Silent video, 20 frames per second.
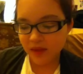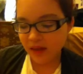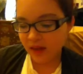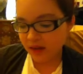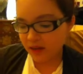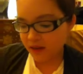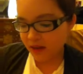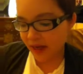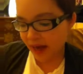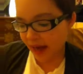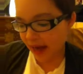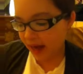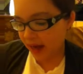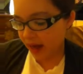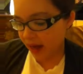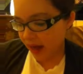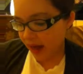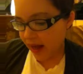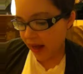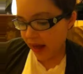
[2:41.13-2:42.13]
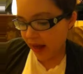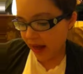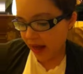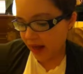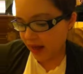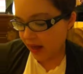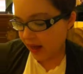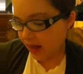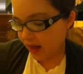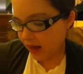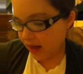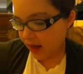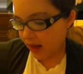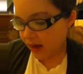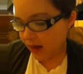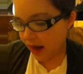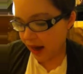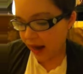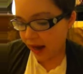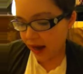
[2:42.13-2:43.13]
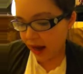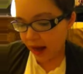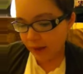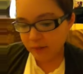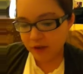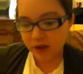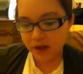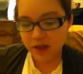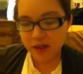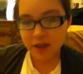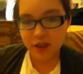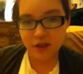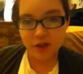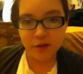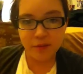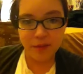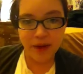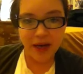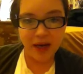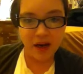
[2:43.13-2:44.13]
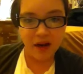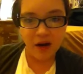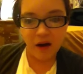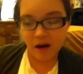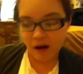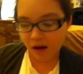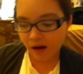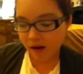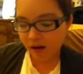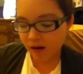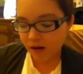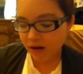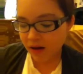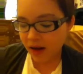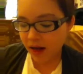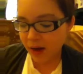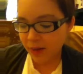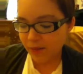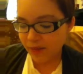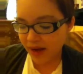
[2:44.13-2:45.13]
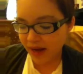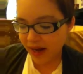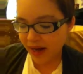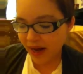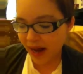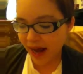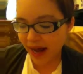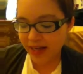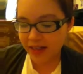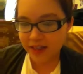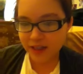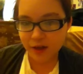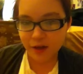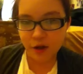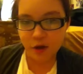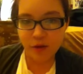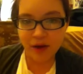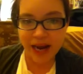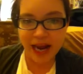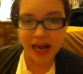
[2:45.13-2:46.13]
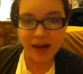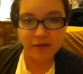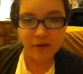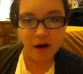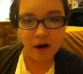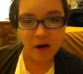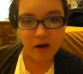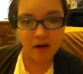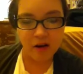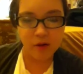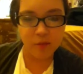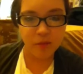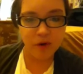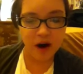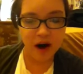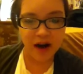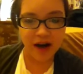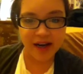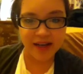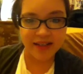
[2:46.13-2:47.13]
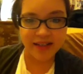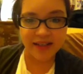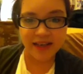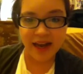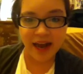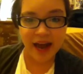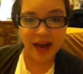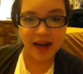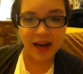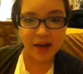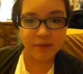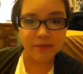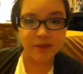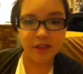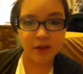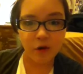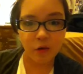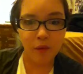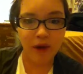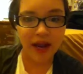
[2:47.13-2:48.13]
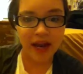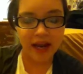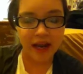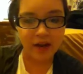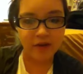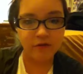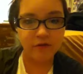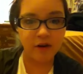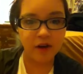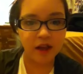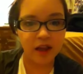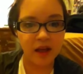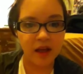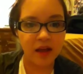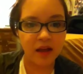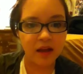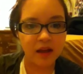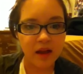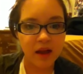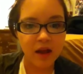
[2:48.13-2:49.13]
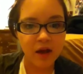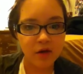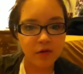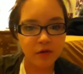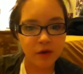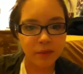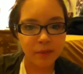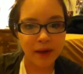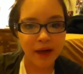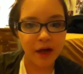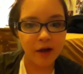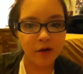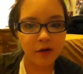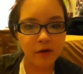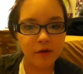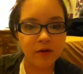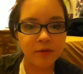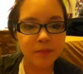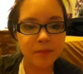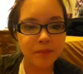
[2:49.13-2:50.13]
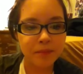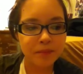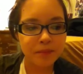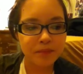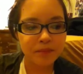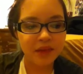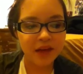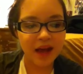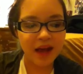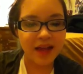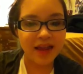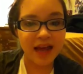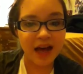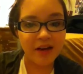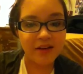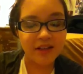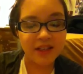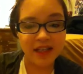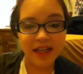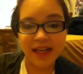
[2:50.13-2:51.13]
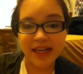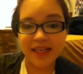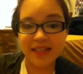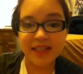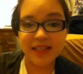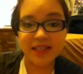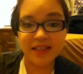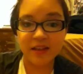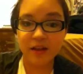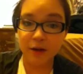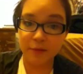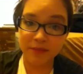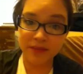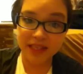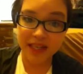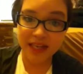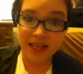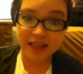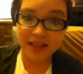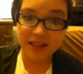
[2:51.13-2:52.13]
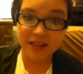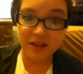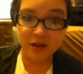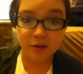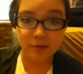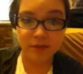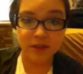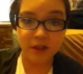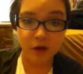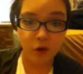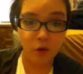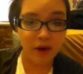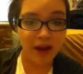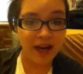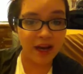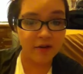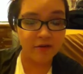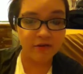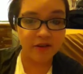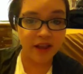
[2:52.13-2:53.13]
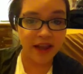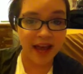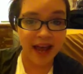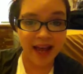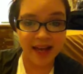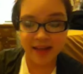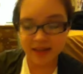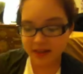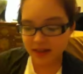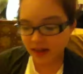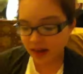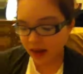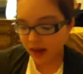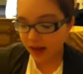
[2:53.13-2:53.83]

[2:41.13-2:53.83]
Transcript: So yeah, and then I'm gonna do a mini haul, but I still don't have all the products yet. I'm still waiting for the Rimmel 1000 Kisses lip tint, so I'm still waiting for that.